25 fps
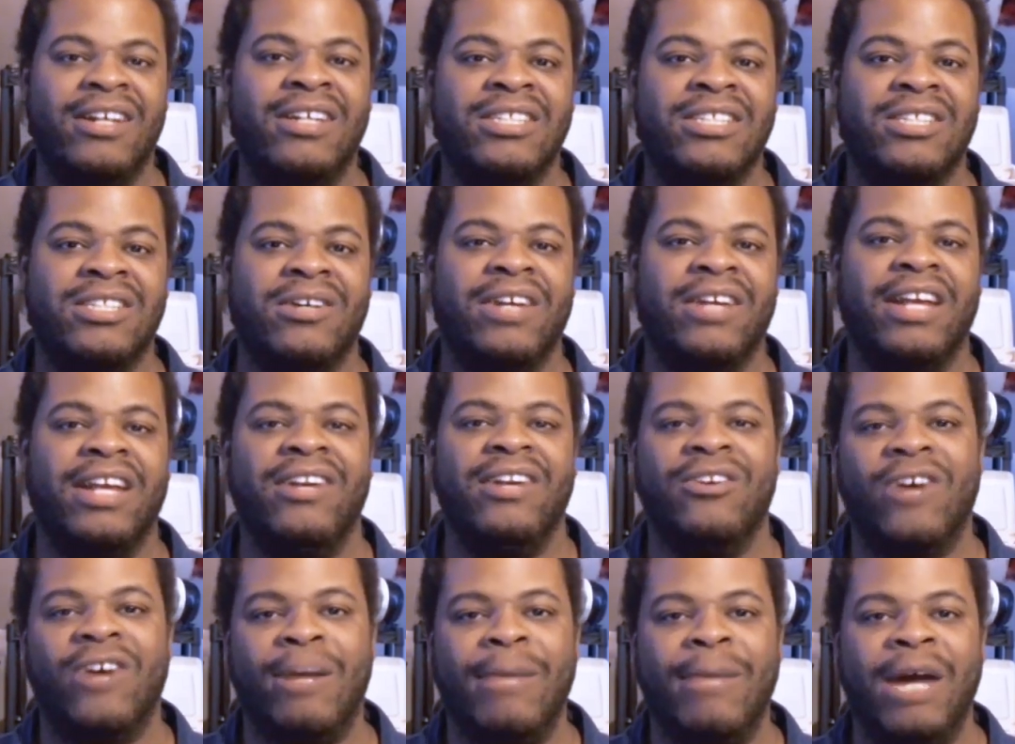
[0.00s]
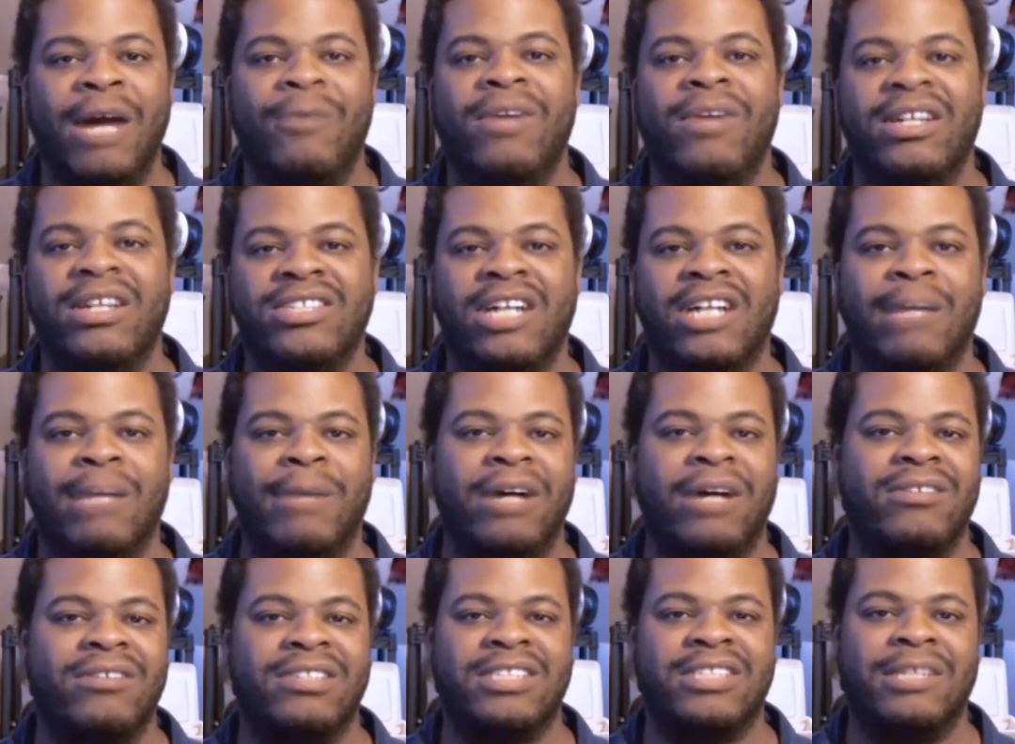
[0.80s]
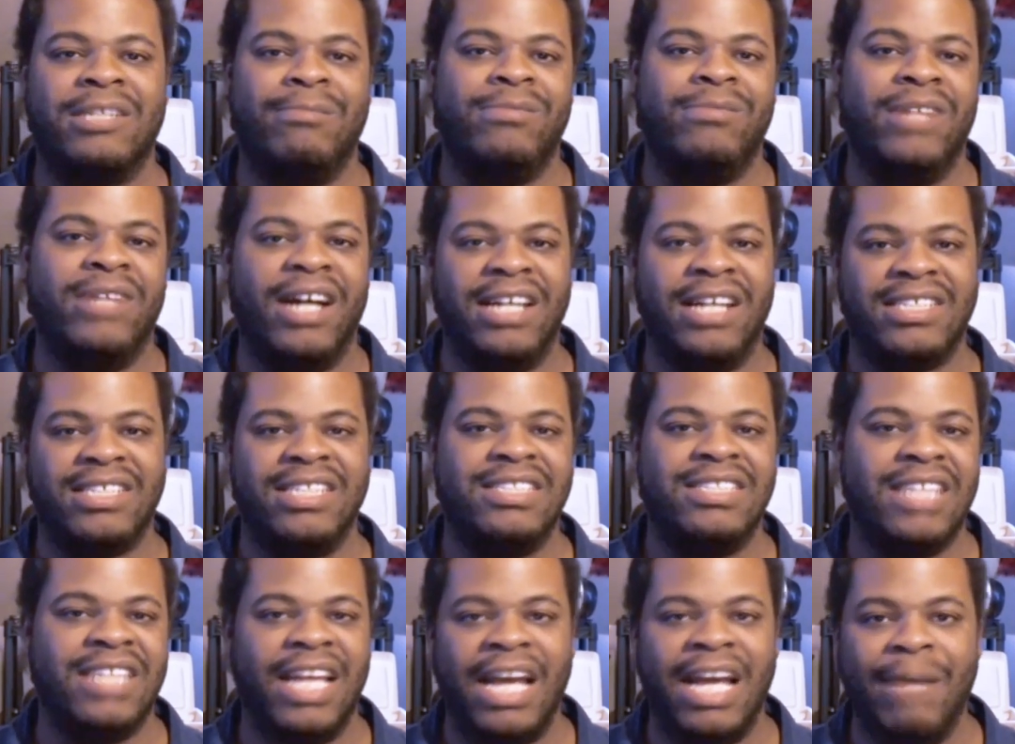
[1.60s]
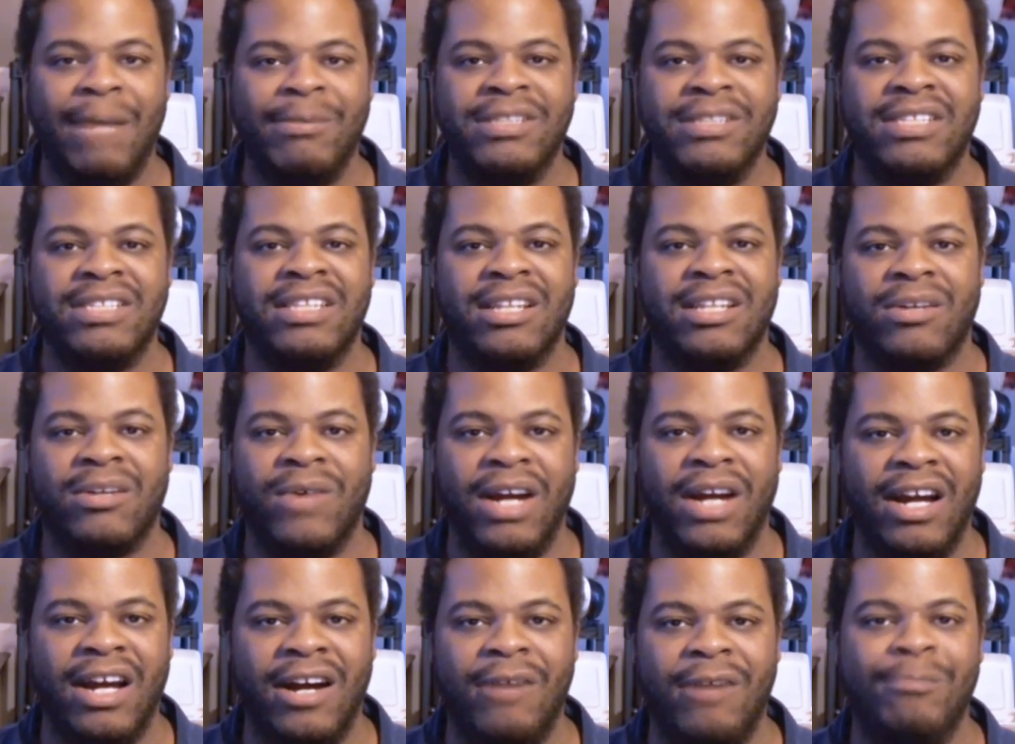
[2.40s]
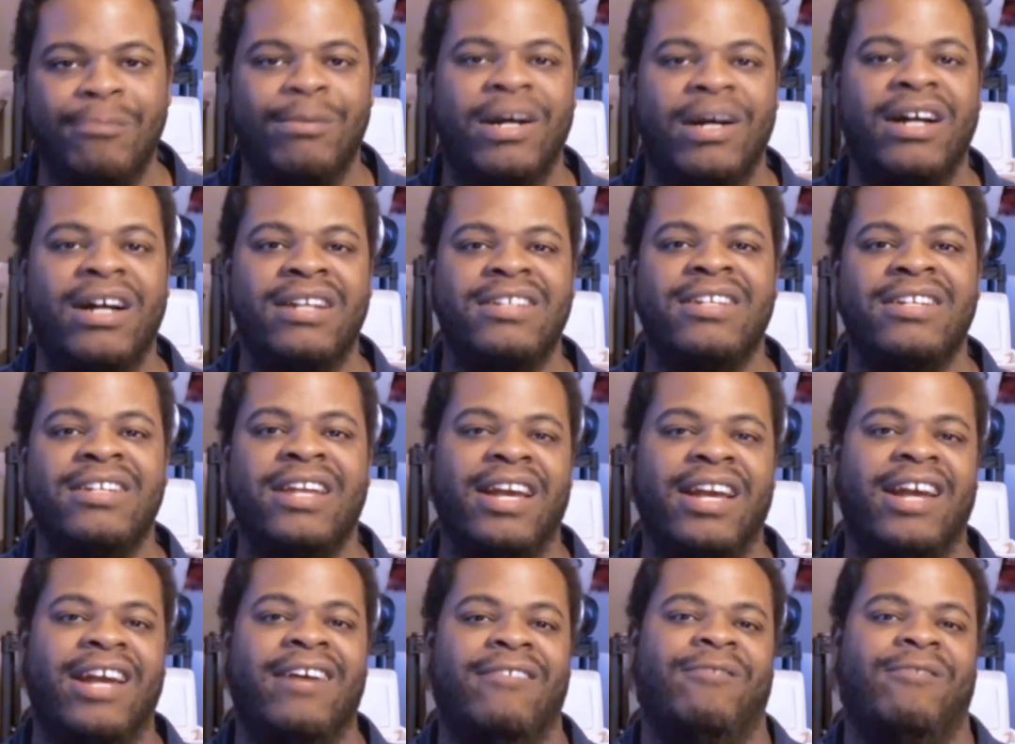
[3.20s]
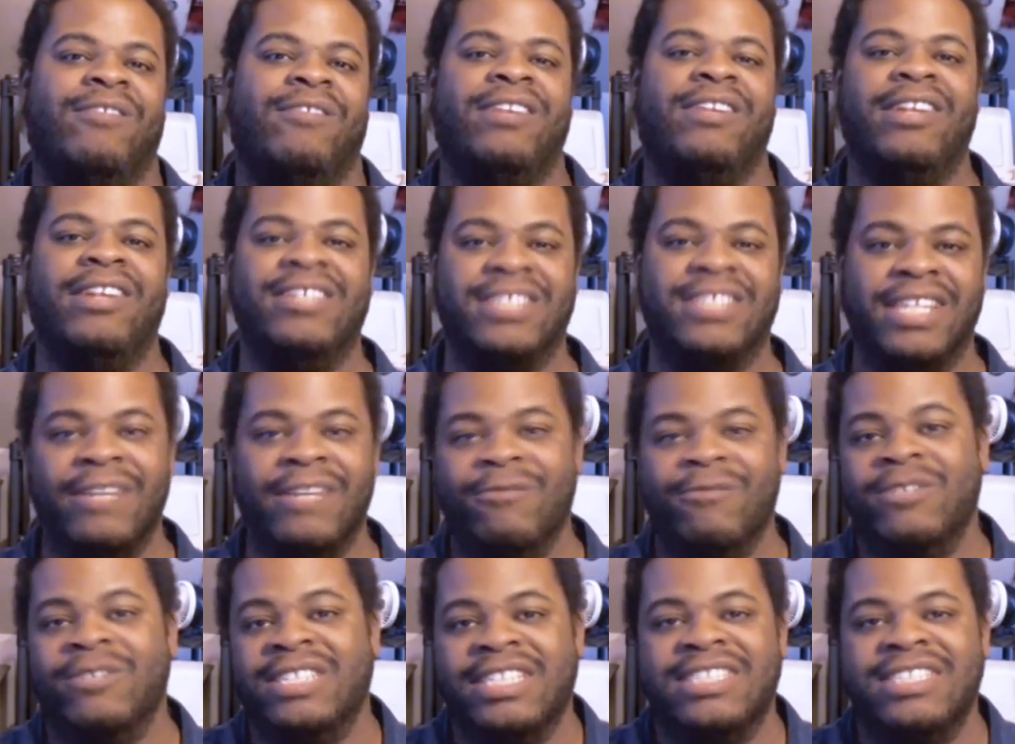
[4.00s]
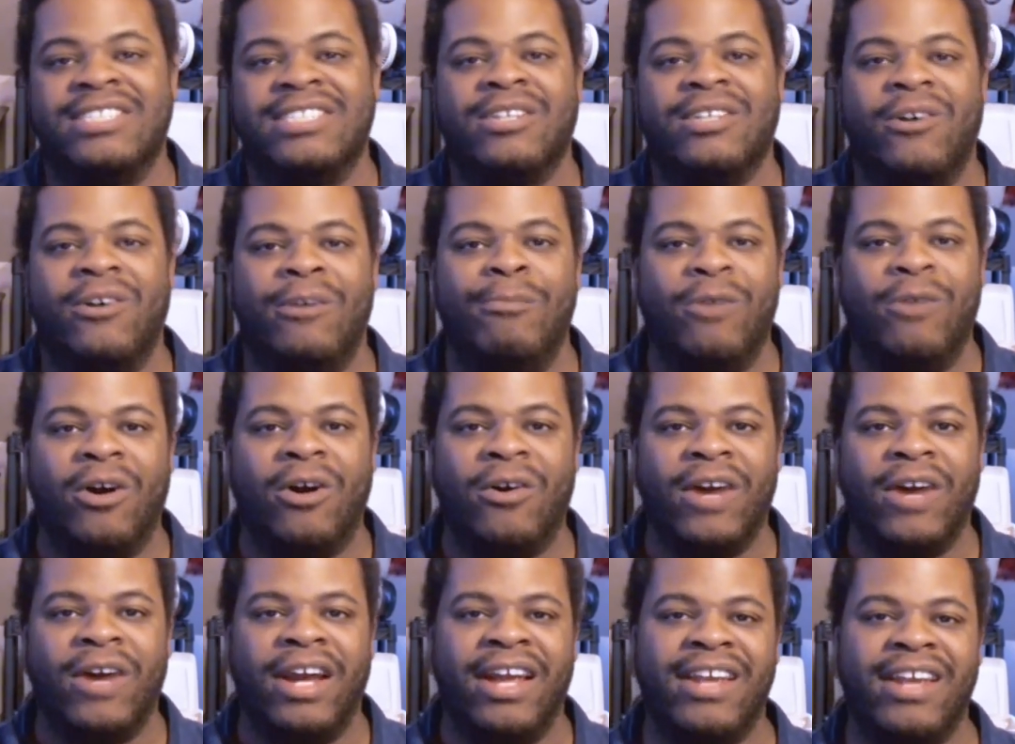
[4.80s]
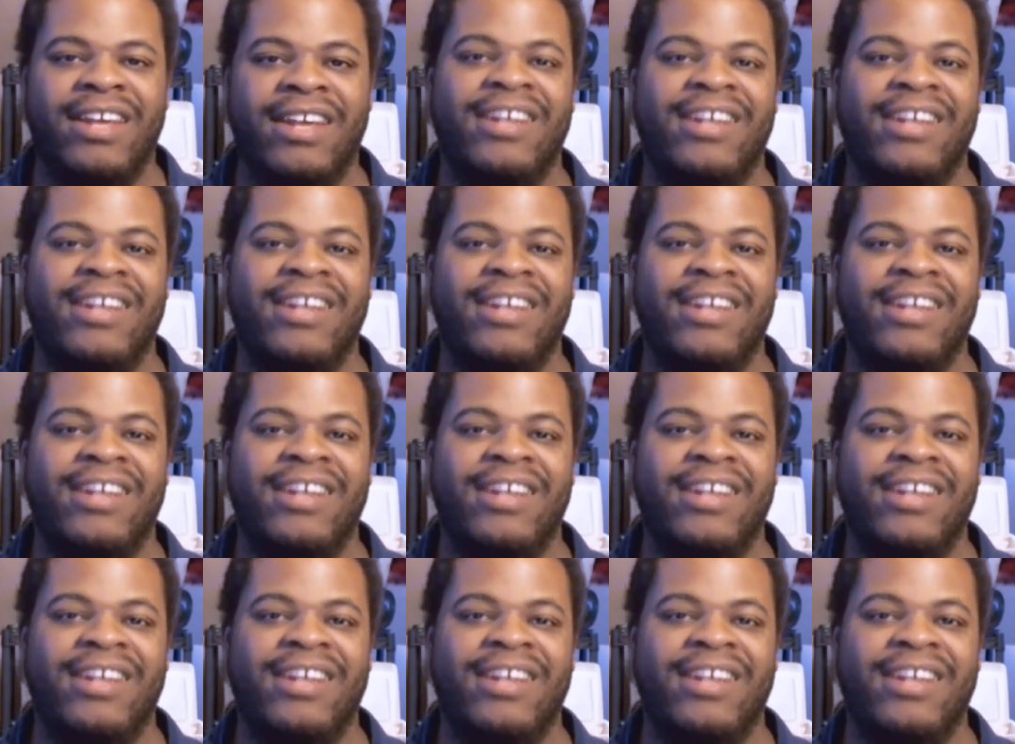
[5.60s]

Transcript: So yeah, normally I want to talk about some nonsense that happens in the crowd, but yeah, it was Enzo Amore,